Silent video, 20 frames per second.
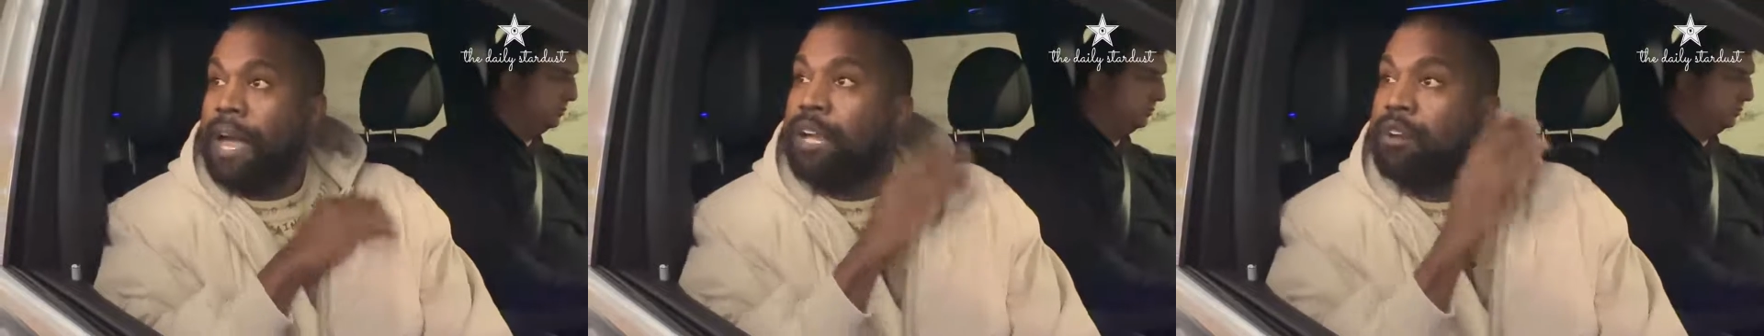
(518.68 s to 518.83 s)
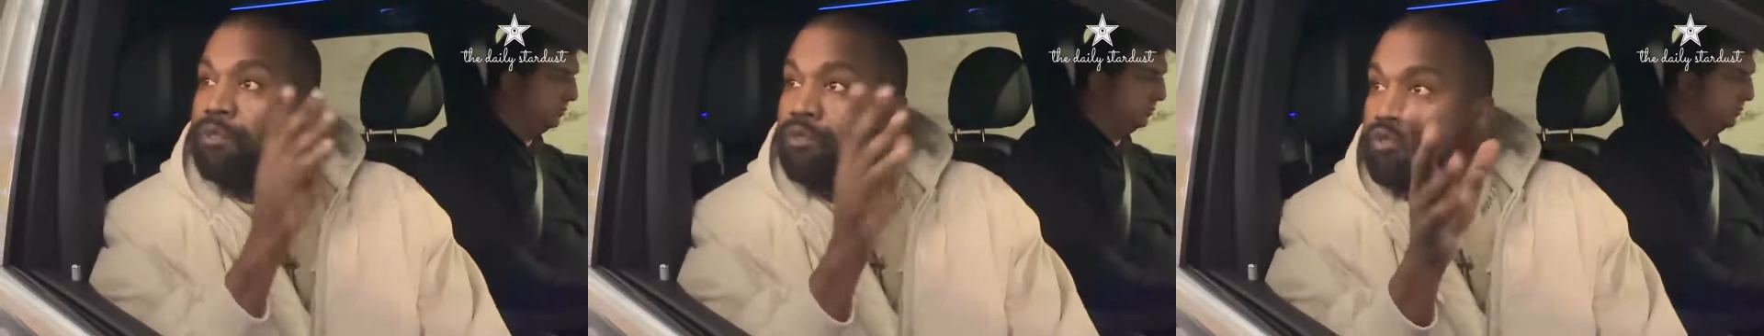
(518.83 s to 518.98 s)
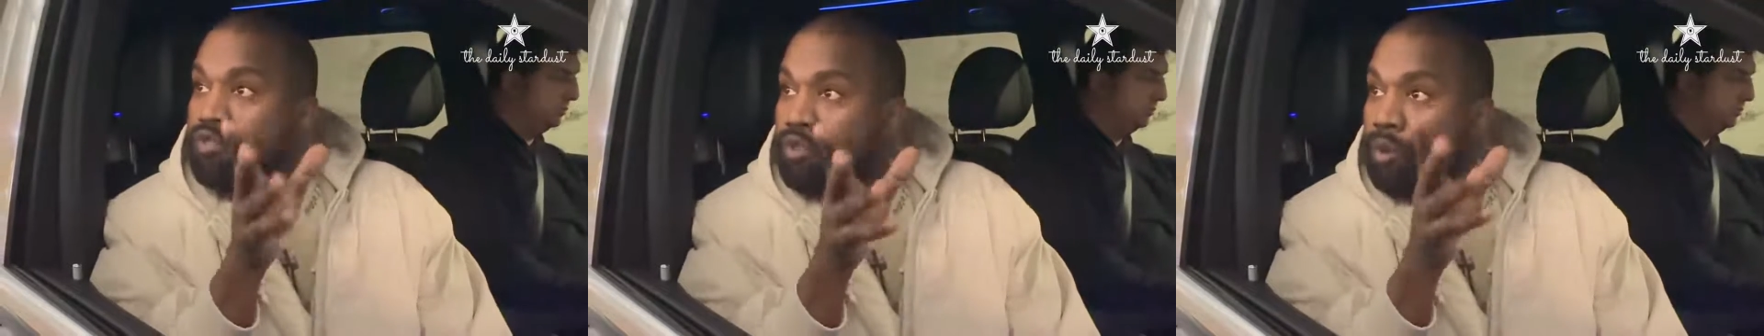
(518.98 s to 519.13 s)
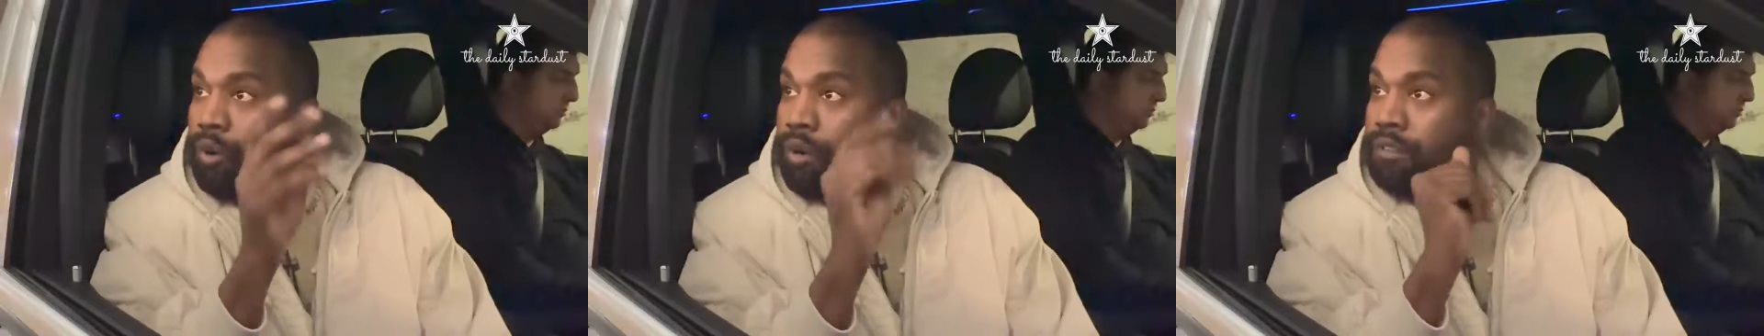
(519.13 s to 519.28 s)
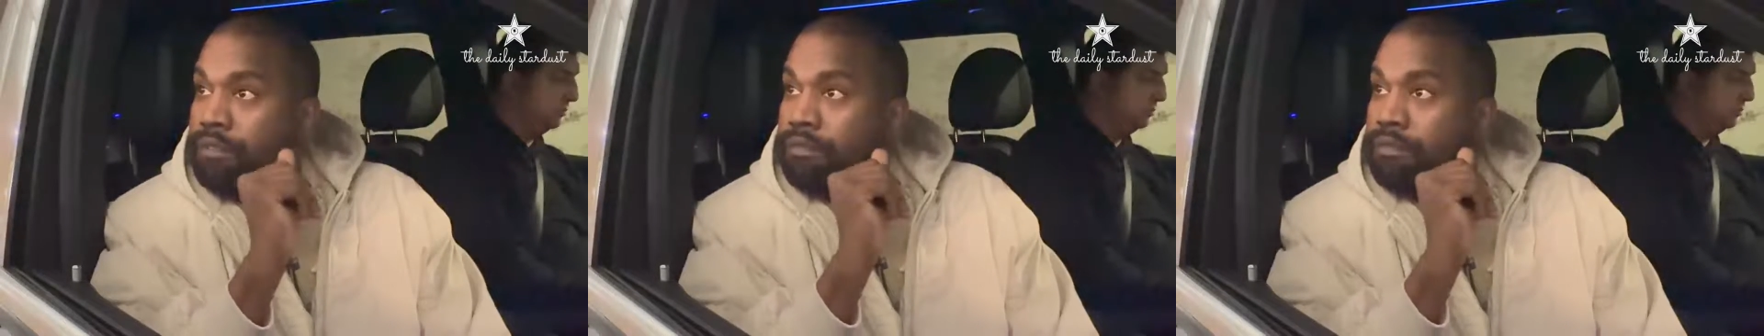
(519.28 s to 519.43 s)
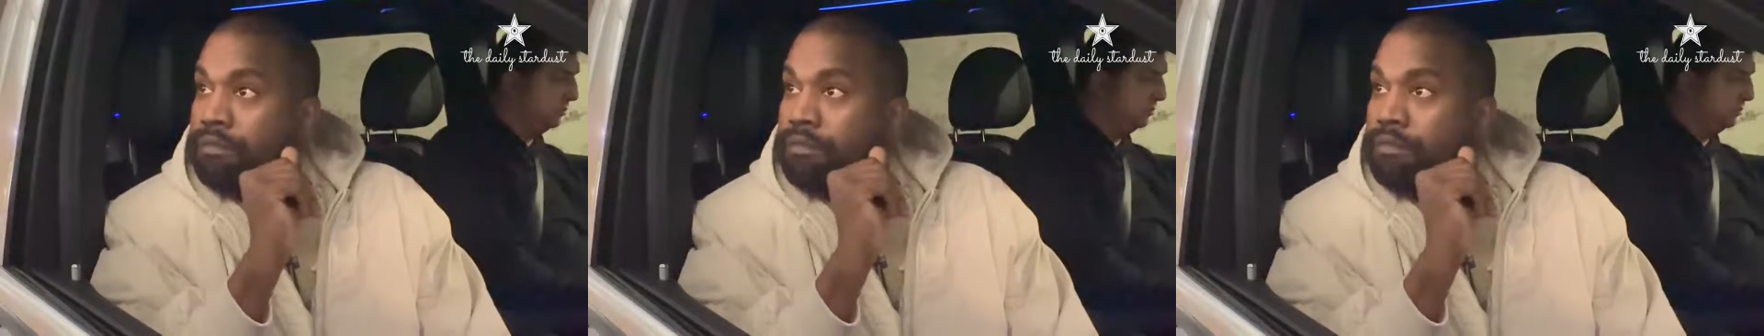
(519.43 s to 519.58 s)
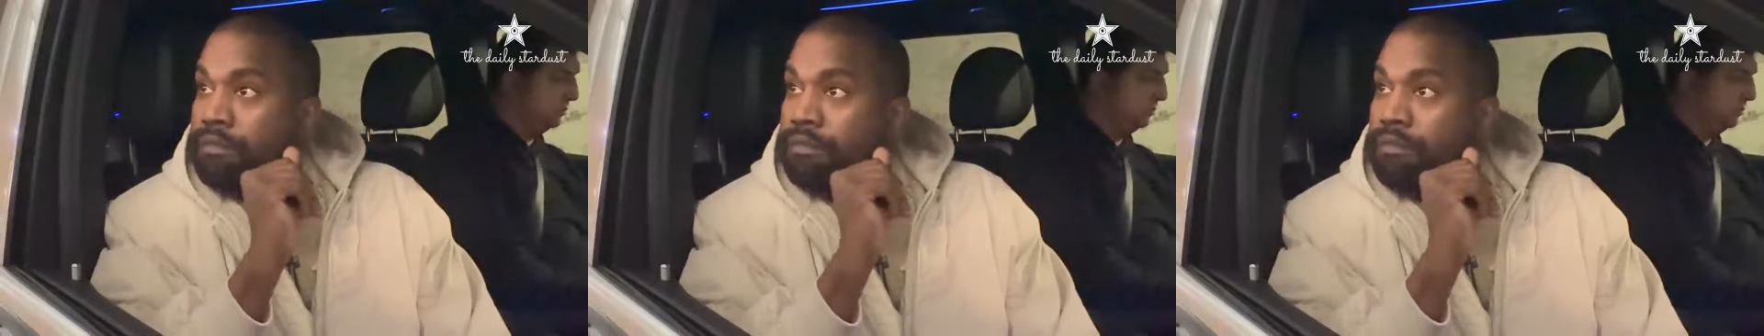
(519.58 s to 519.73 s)
Michael
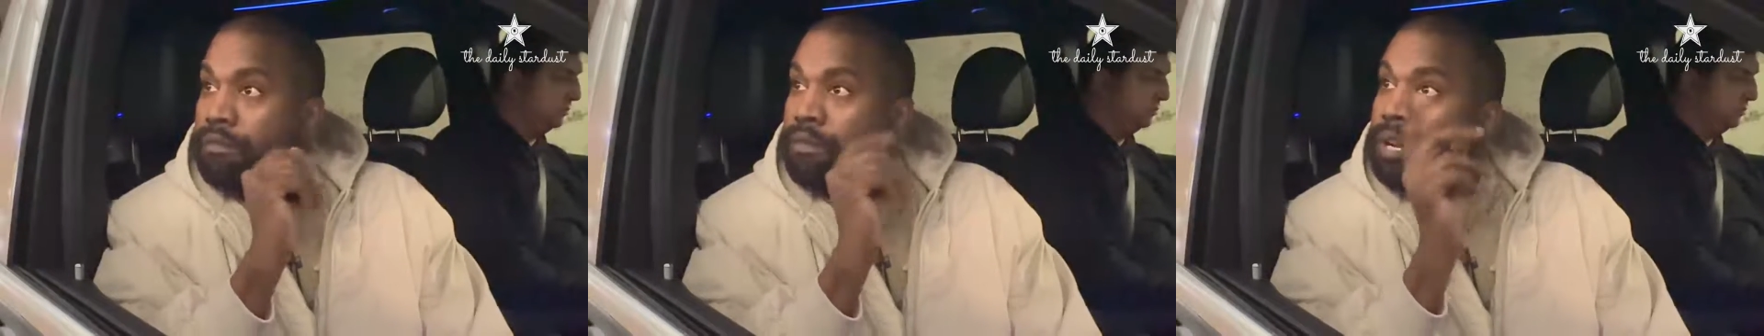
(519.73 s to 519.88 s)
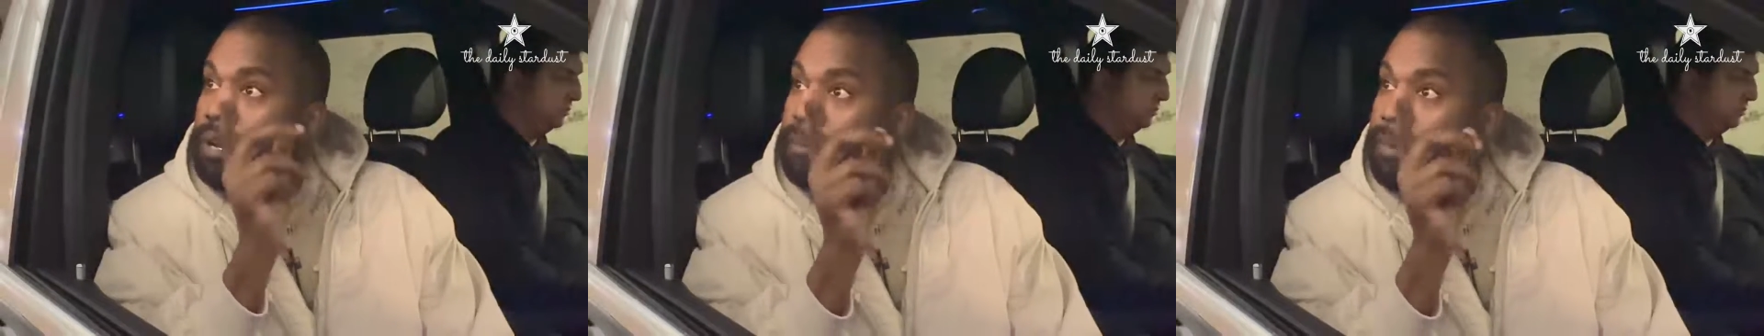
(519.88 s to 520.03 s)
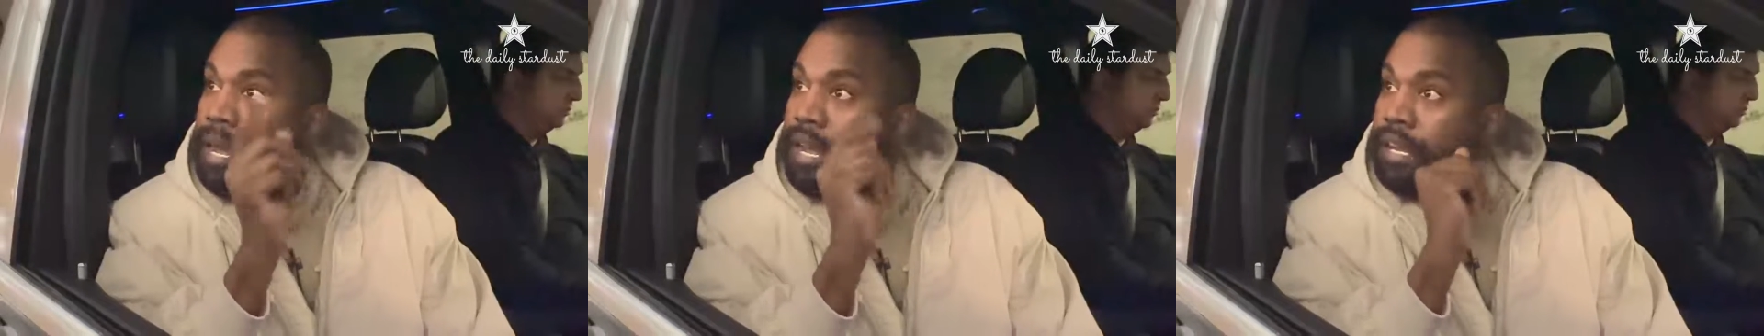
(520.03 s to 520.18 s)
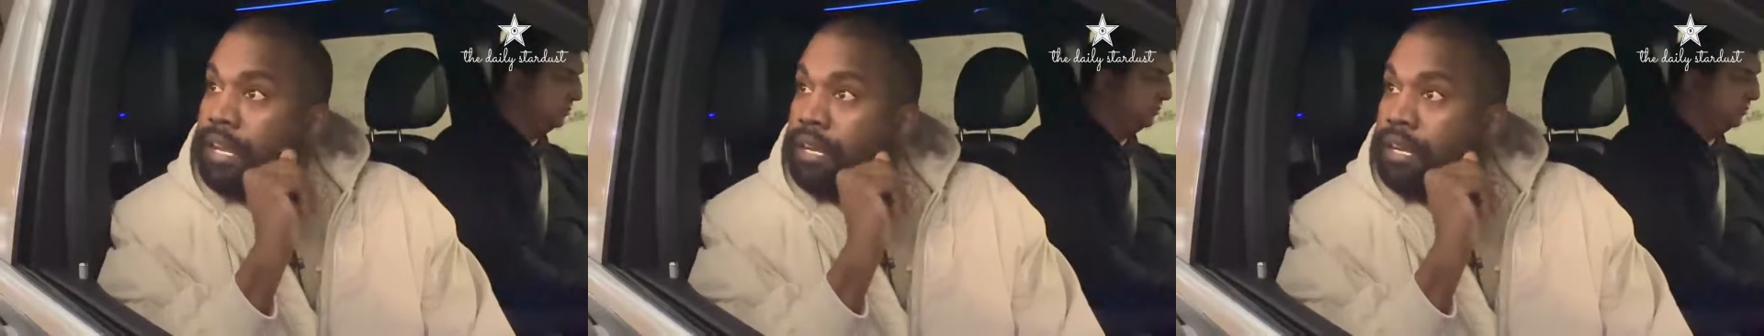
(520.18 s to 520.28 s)
Jordan. What about